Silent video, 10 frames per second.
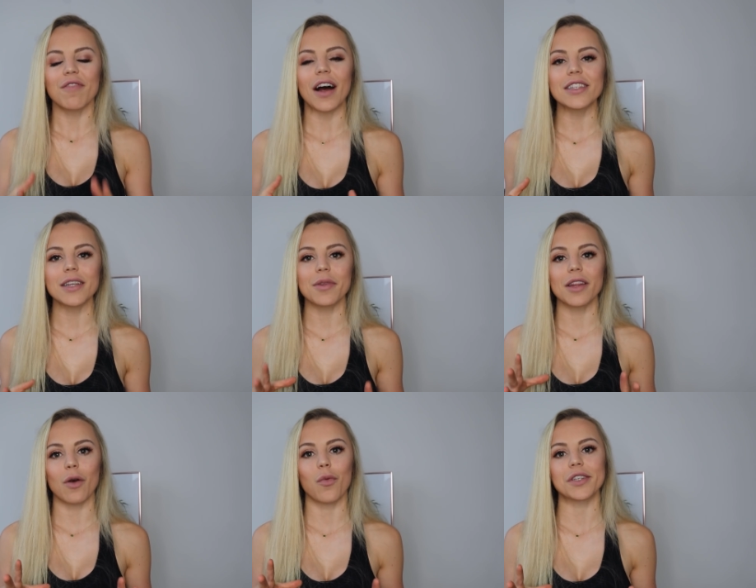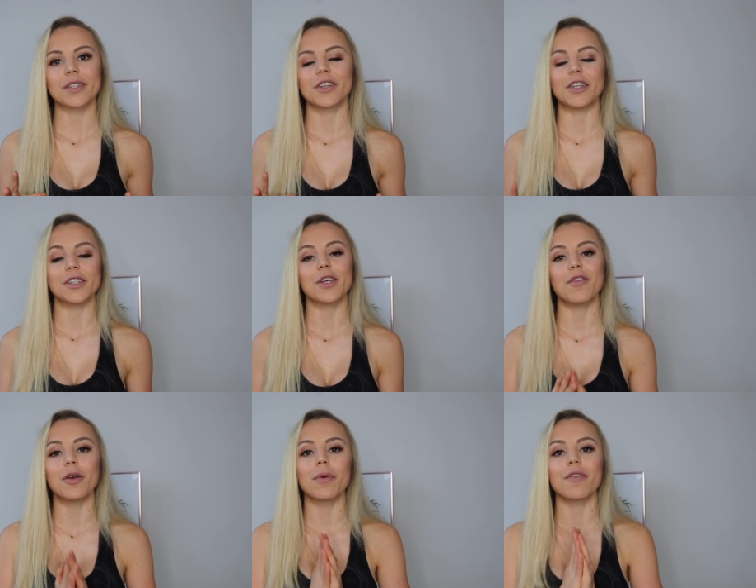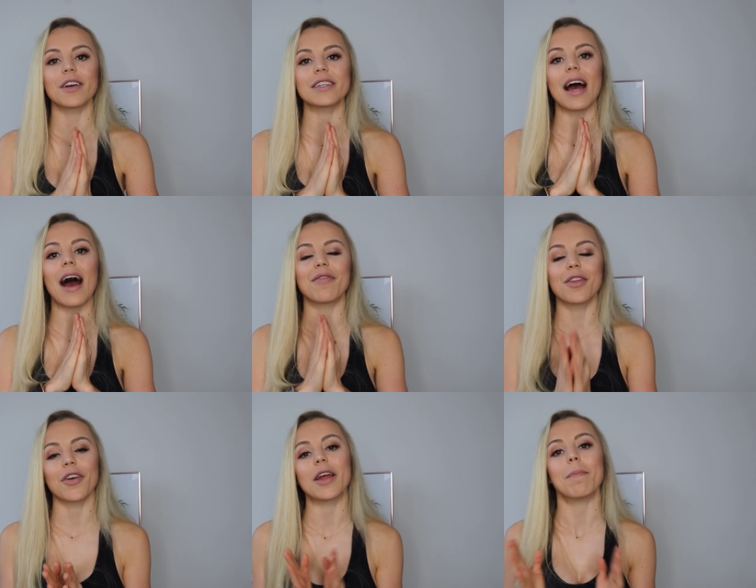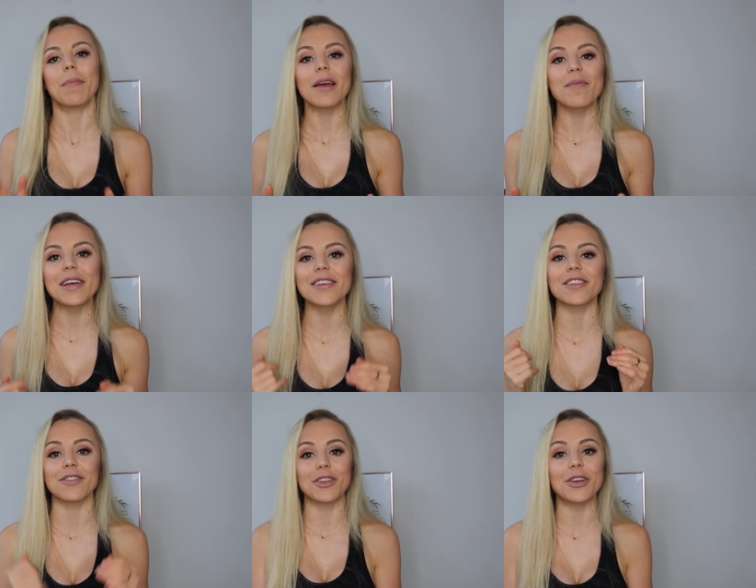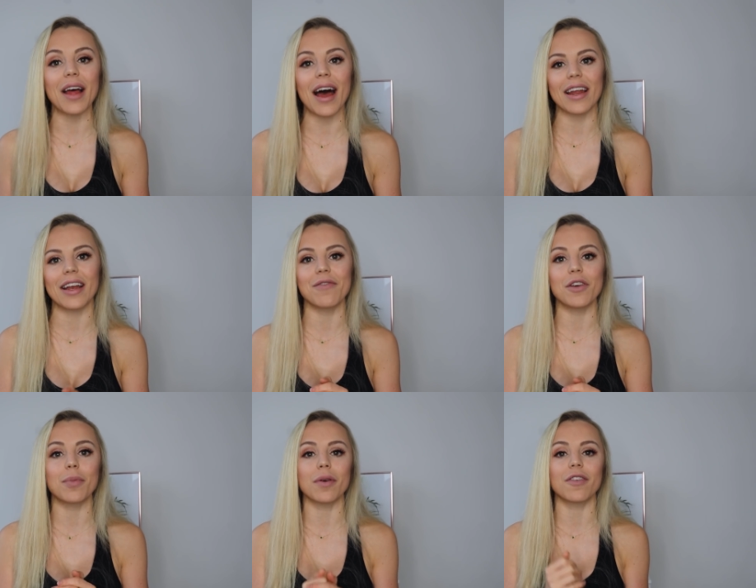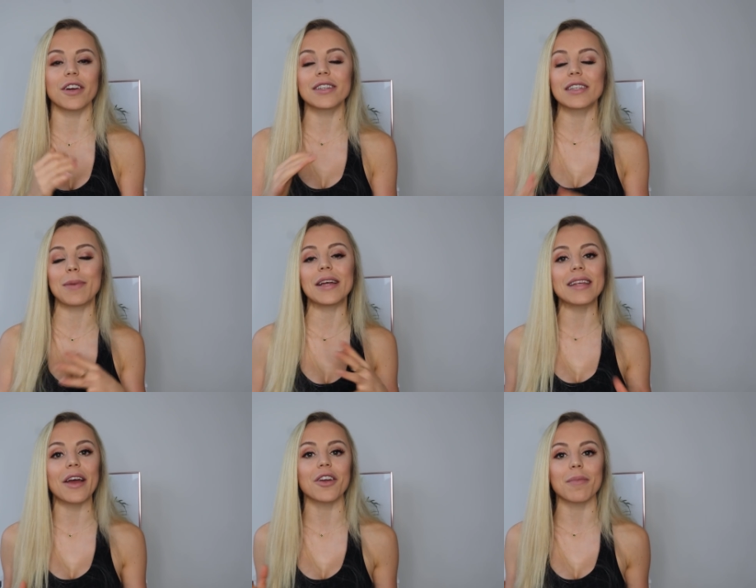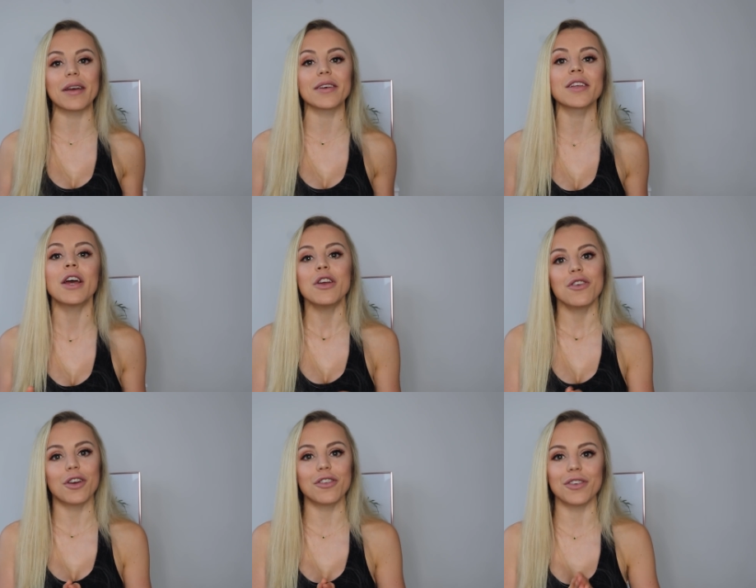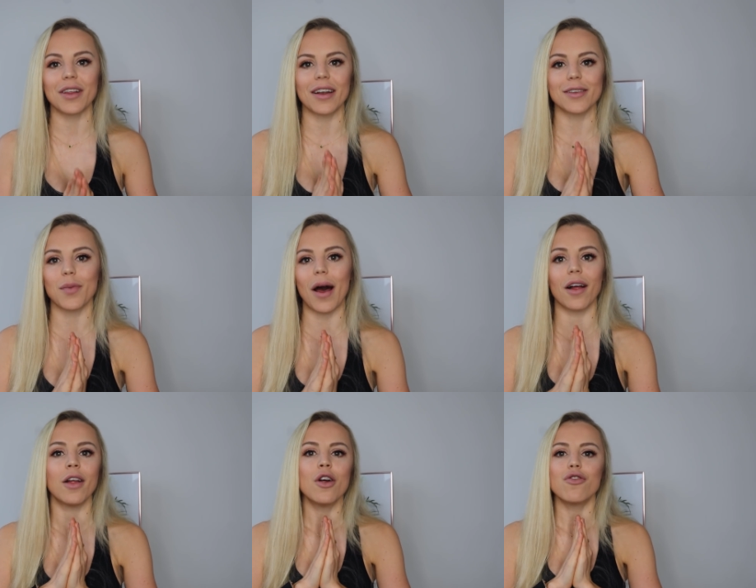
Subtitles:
Find something that works for you. So if you prefer to have 3 big meals, do that, and if you prefer to space out your meals, you can do that as well.